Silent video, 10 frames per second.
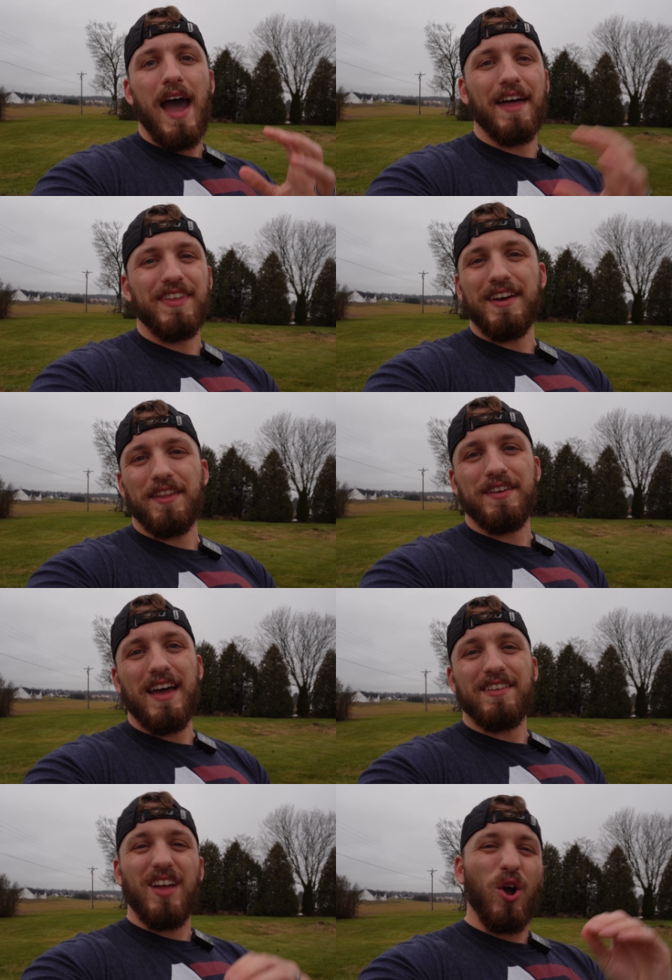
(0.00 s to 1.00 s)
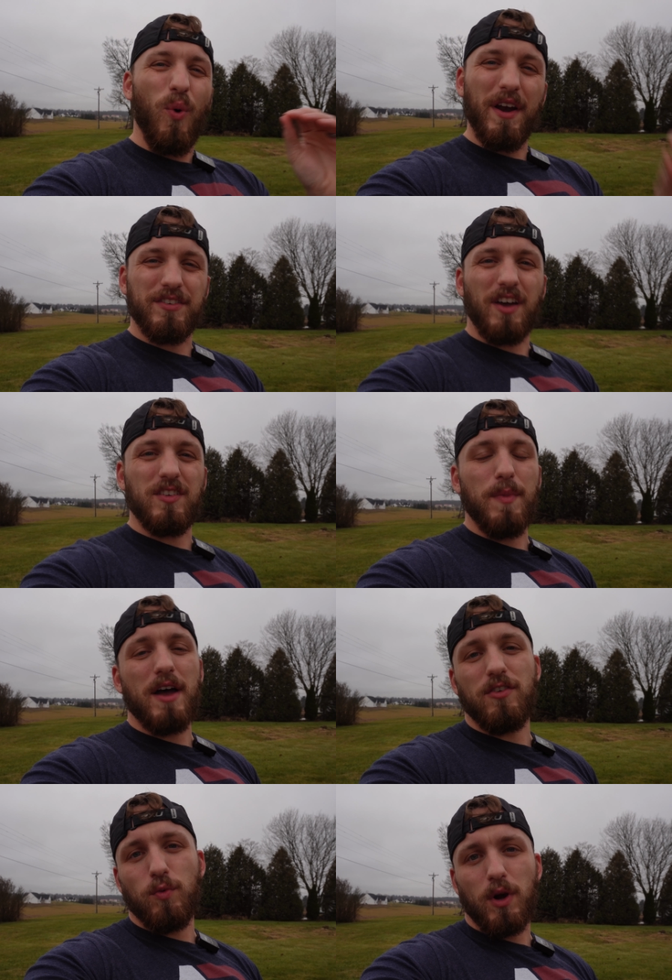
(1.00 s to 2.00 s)
At the end of the day, it's not quite as
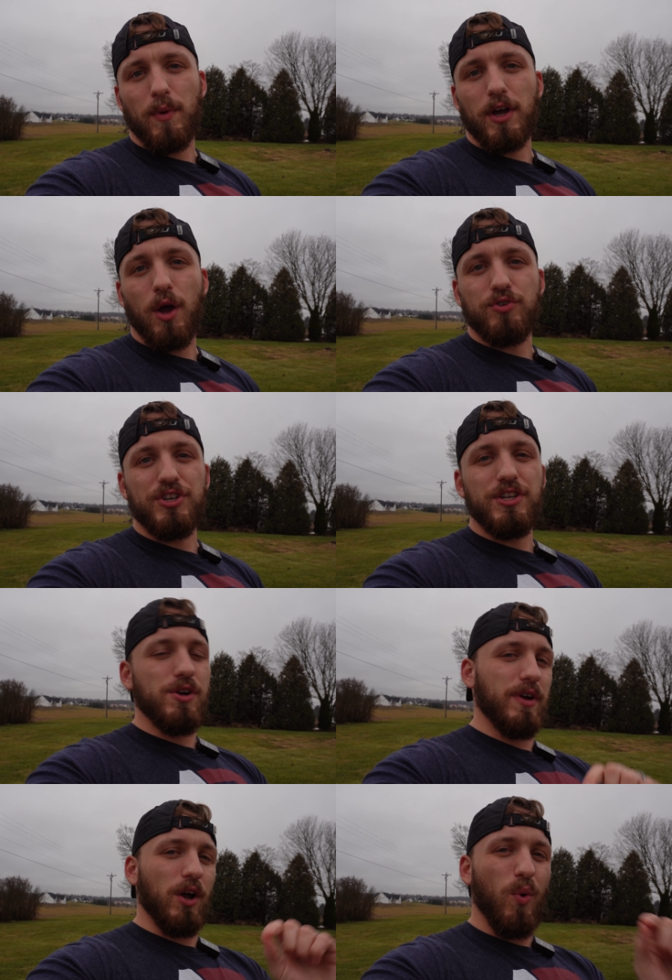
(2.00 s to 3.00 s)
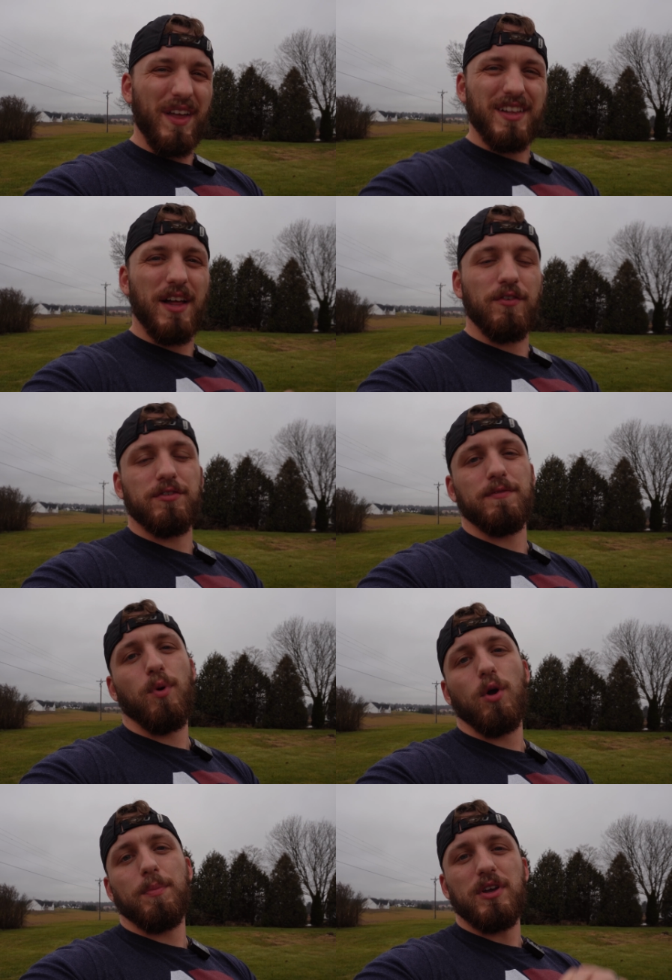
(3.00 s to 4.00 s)
customized as one-on-one coaching. You don't get quite the level of
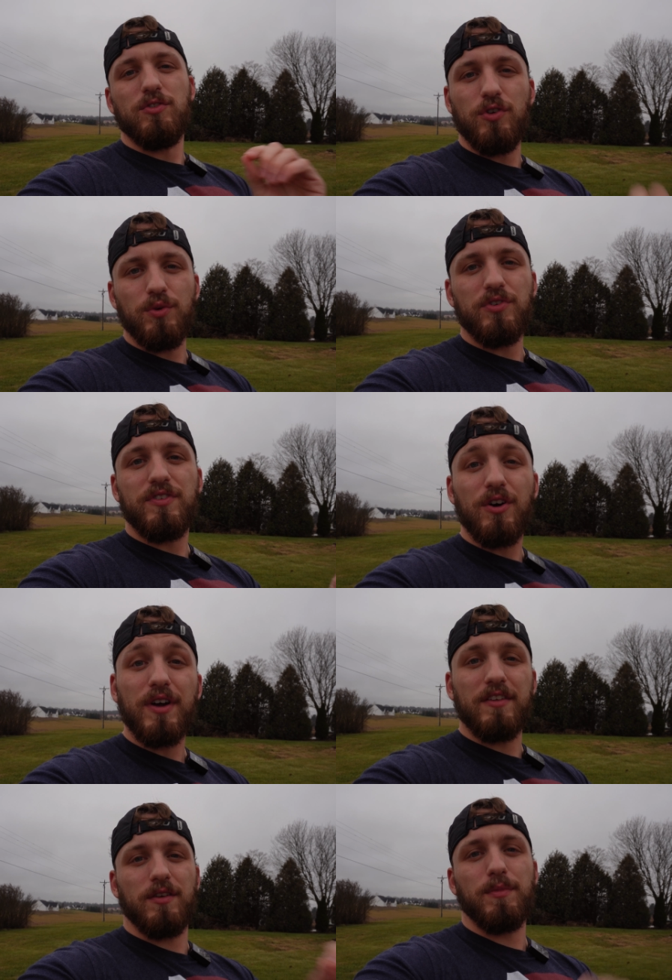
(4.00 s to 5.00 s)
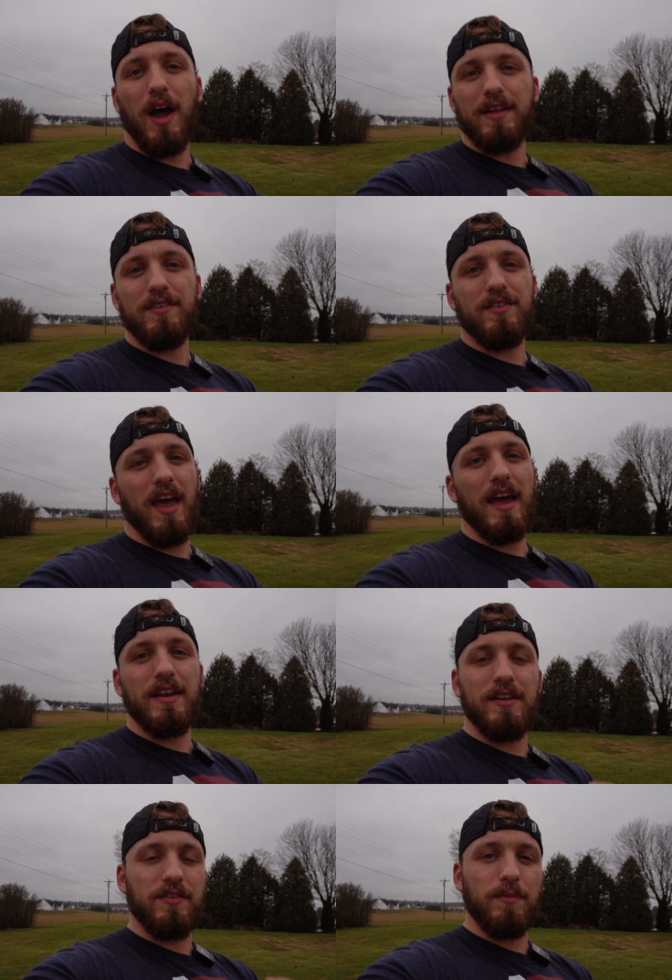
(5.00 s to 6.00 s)
support, but you do still get some guidance, and
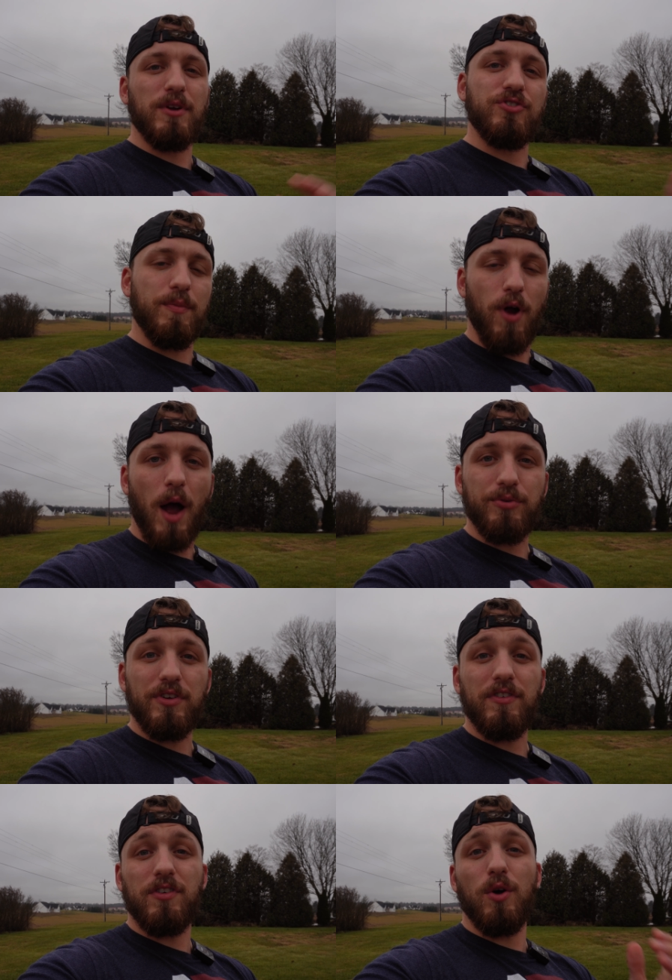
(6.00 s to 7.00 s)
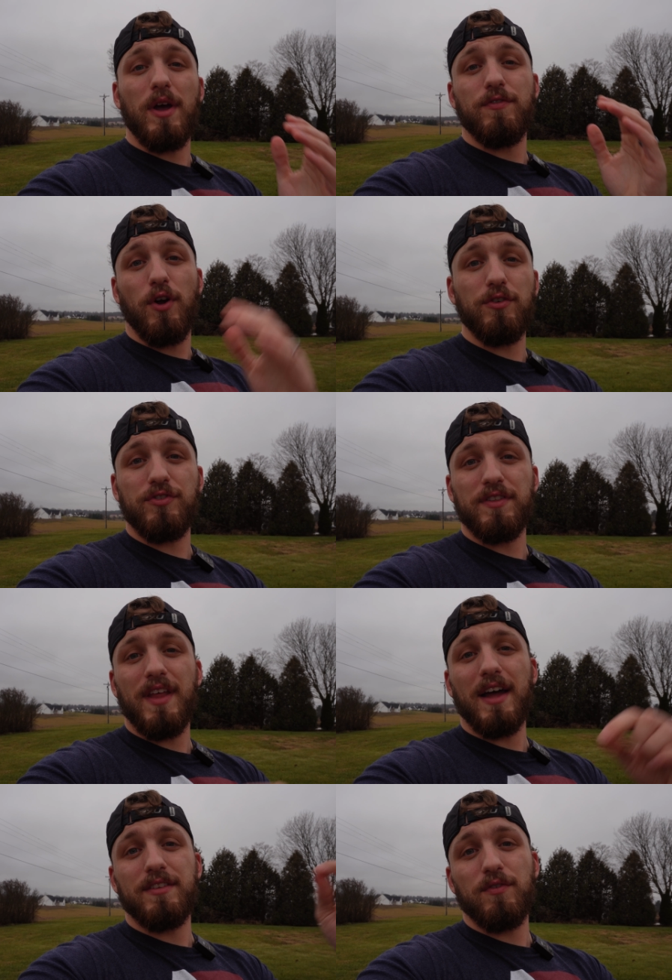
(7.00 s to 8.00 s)
it is a much cheaper option. So if you're interested in
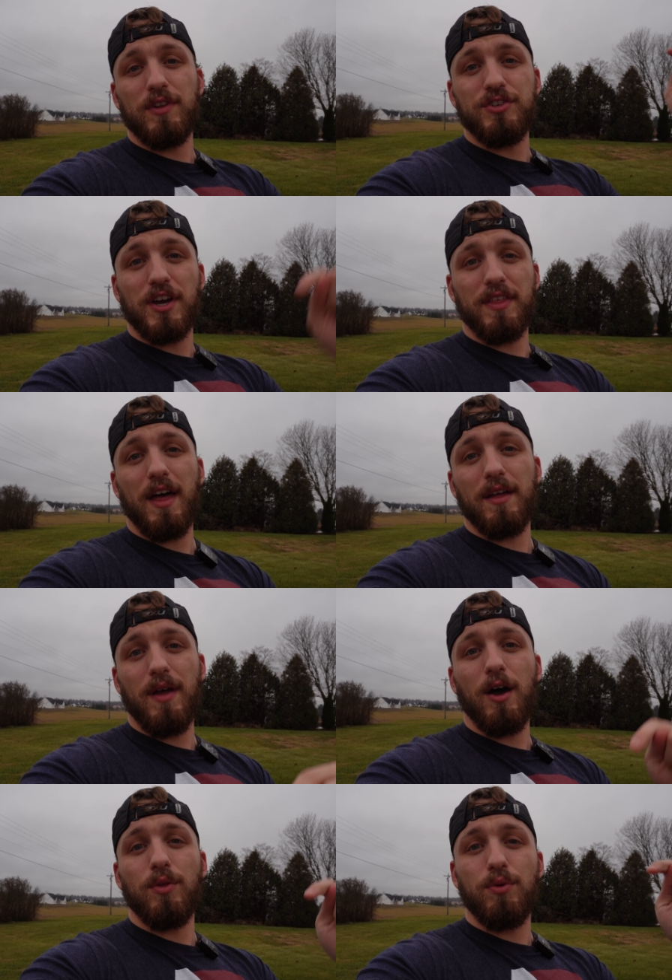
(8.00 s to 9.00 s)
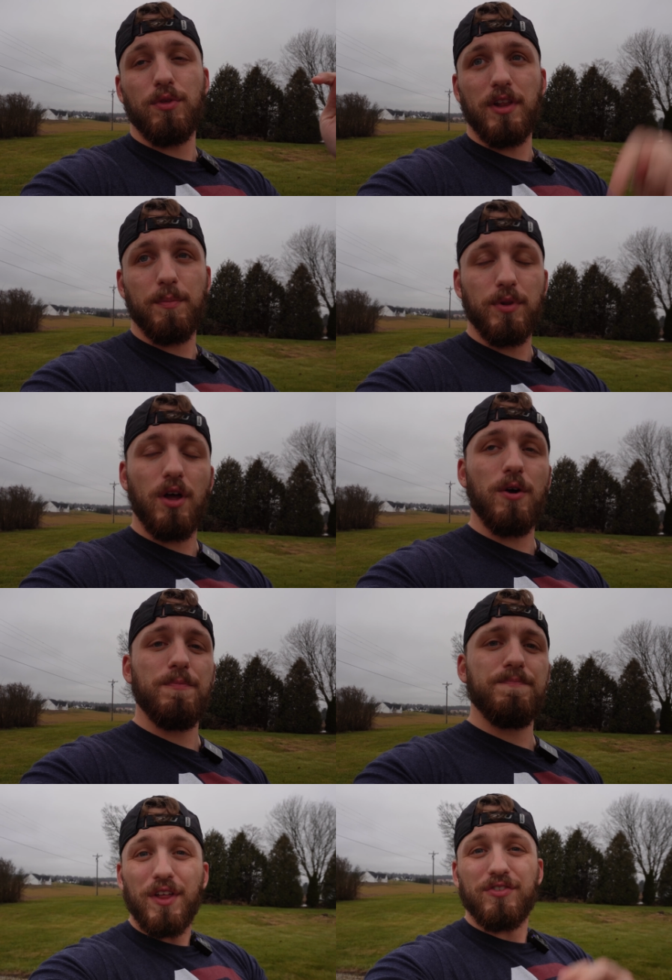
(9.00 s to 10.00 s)
that, definitely check that out through the link below.
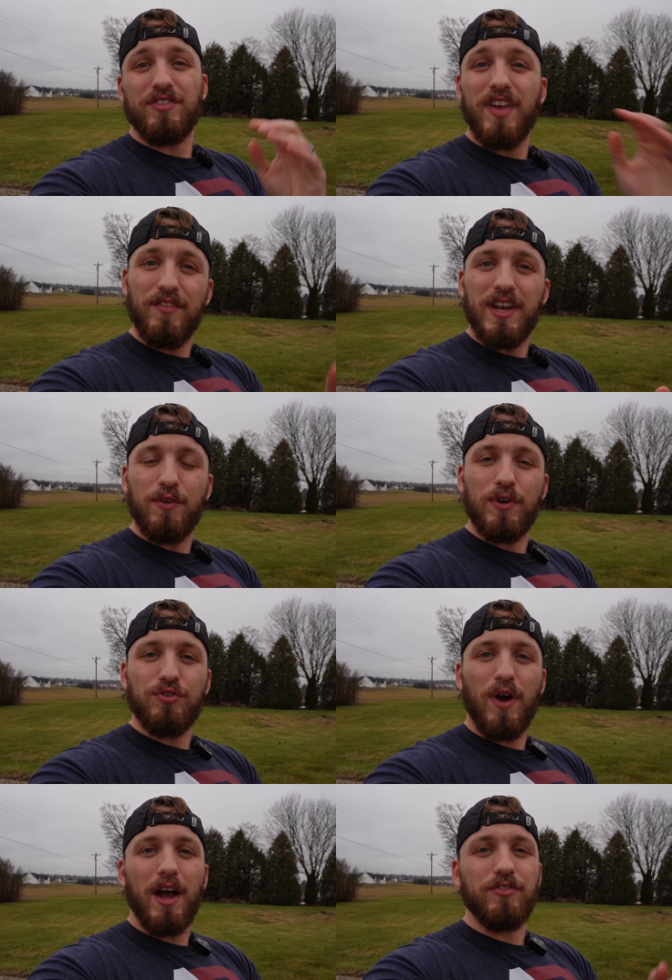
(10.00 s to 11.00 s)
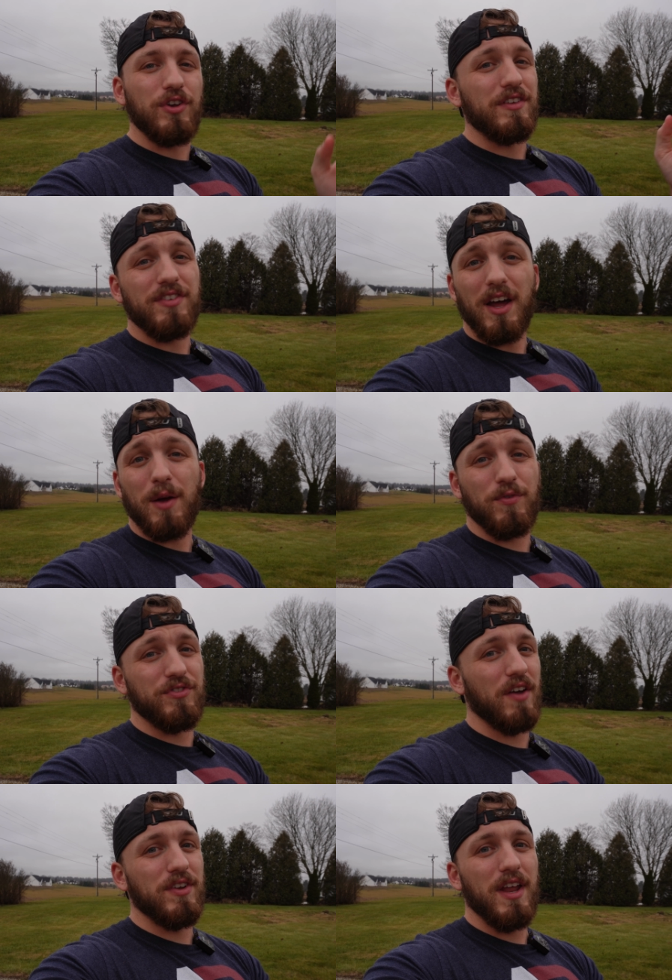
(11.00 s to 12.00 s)
There's a 7-day free trial, so you can sign up for
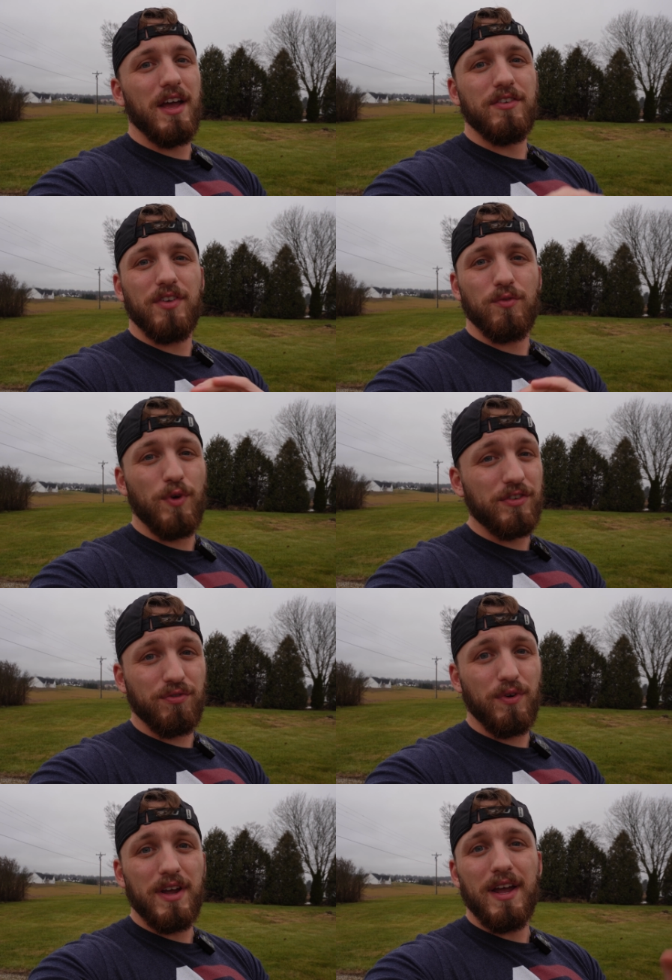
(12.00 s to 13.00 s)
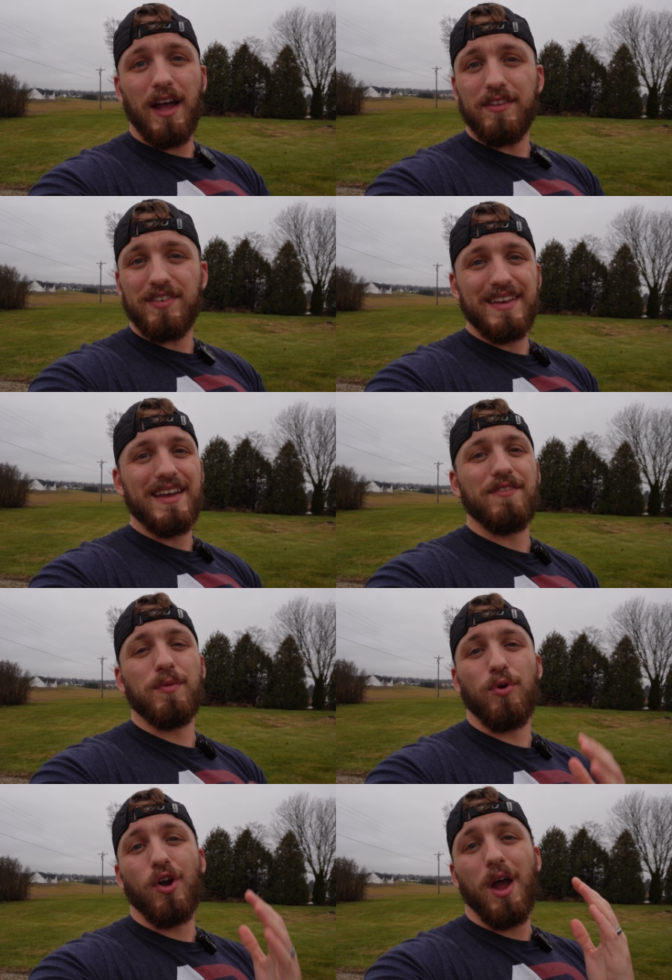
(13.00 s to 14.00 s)
7 days risk-free and see if
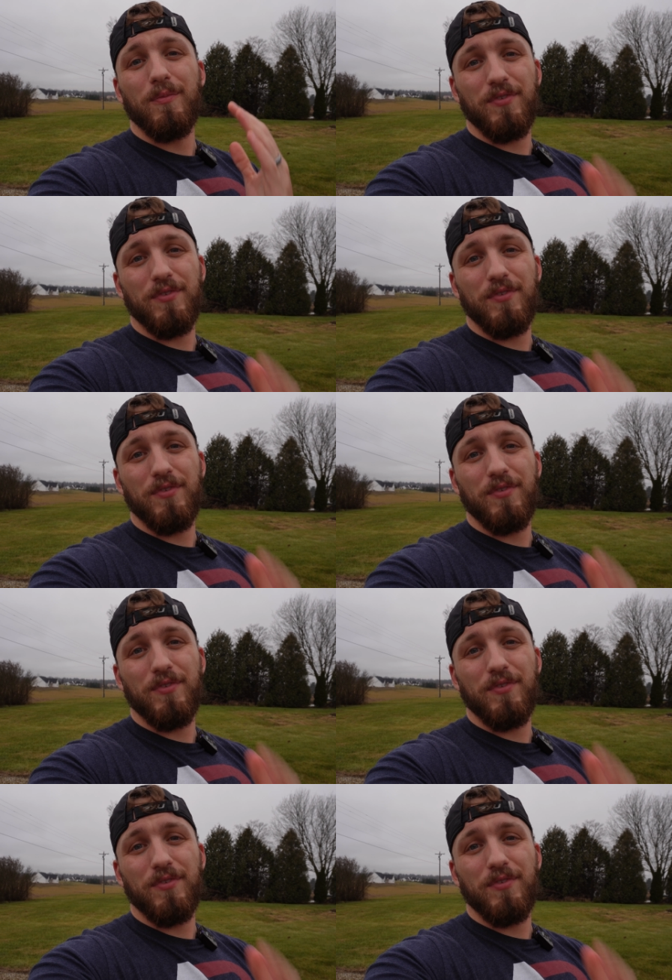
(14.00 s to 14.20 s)
the program